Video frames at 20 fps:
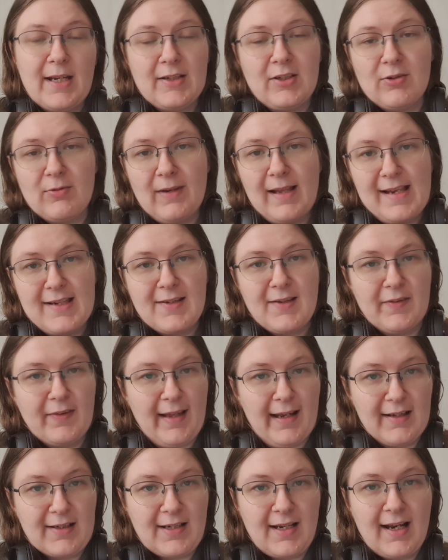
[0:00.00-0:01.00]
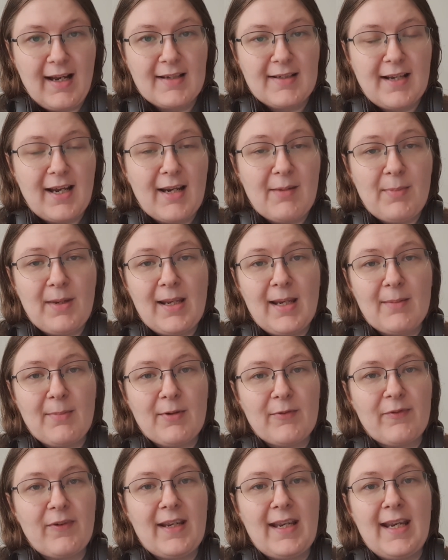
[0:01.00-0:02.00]
do less than that, and I'm
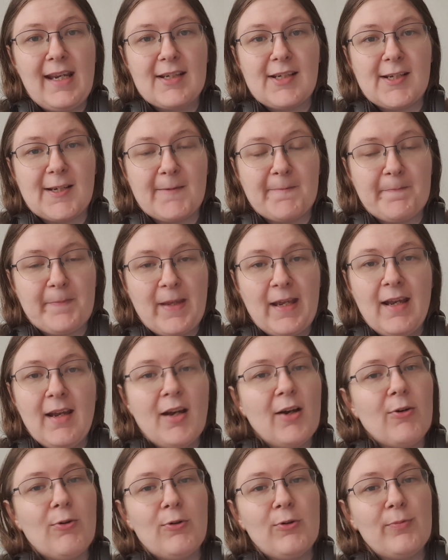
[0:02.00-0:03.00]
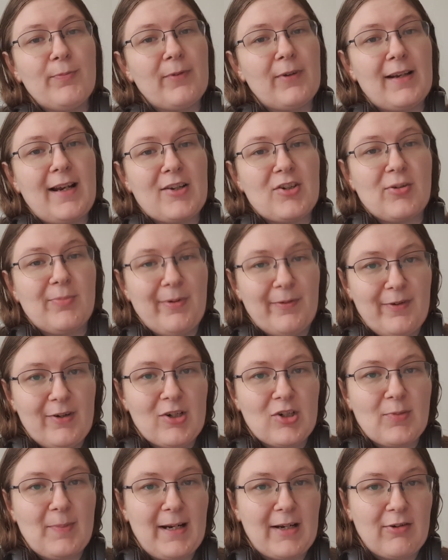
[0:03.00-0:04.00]
aiming for 80. Hopefully I should be
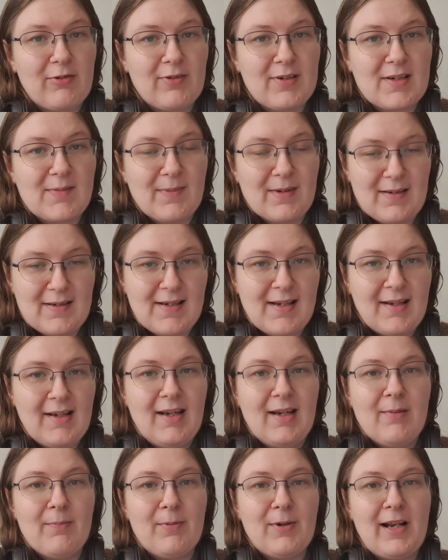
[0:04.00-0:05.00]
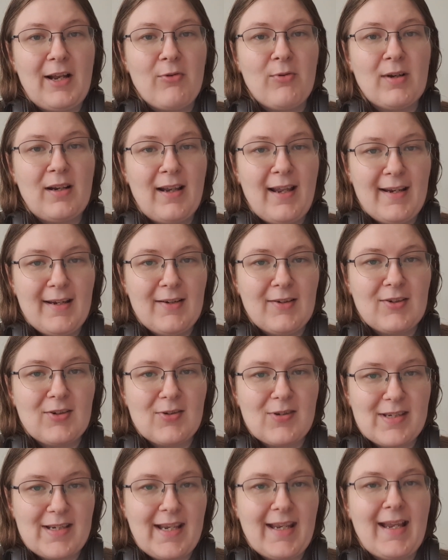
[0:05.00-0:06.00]
finished by Christmas, but I would like to
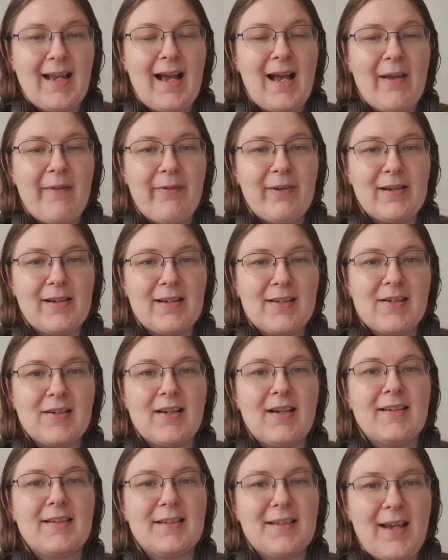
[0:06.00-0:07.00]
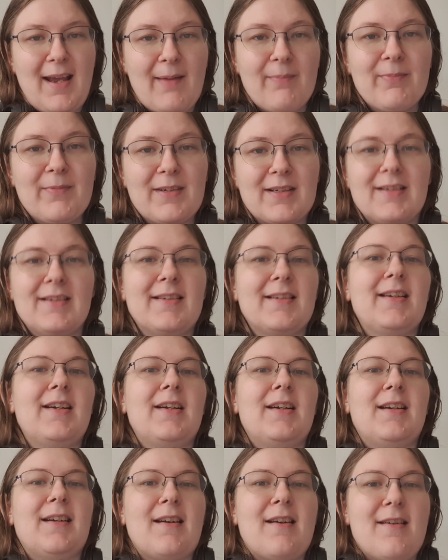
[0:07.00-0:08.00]
say I've at least attempted
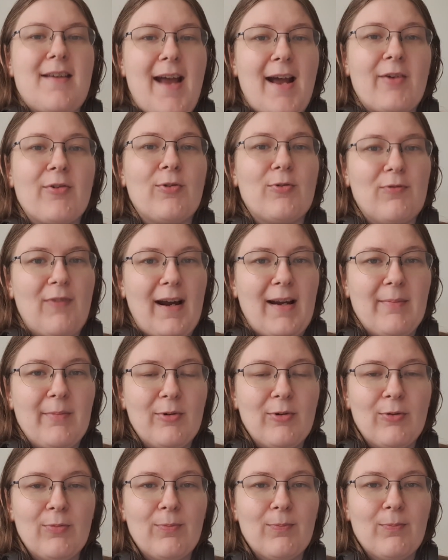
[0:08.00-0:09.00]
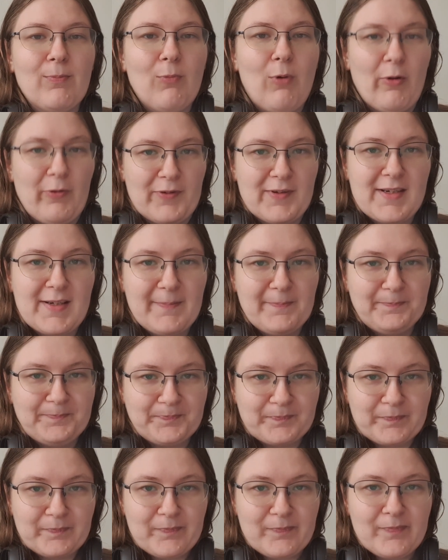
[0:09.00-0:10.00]
NaNoWriMo once.
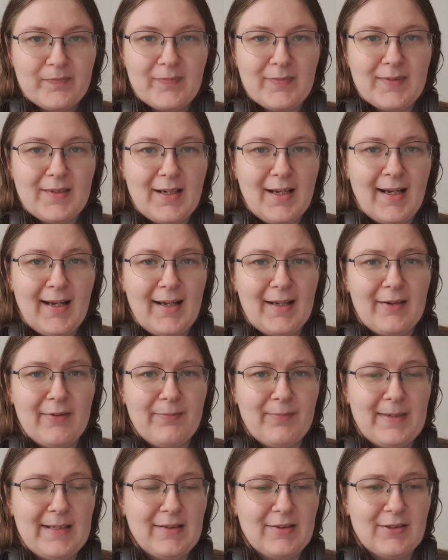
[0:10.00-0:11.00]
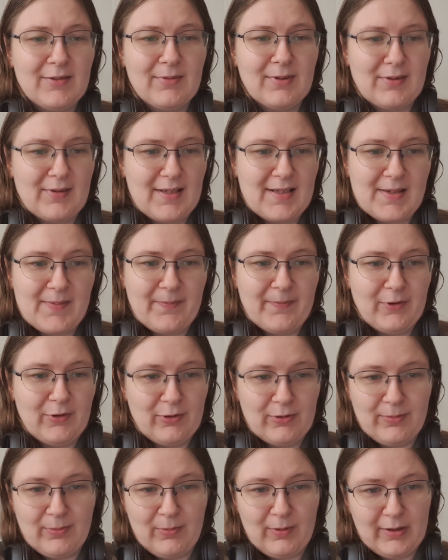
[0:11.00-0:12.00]
I have been doing this
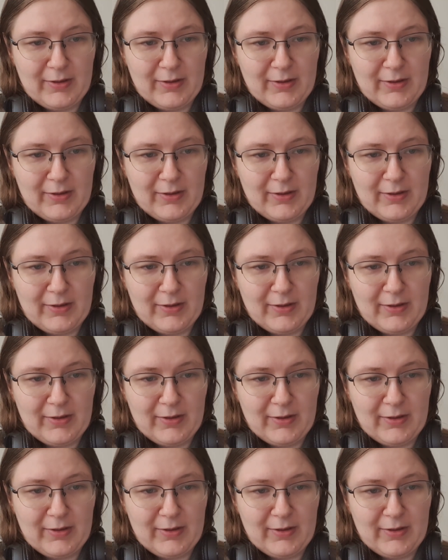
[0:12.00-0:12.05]
for,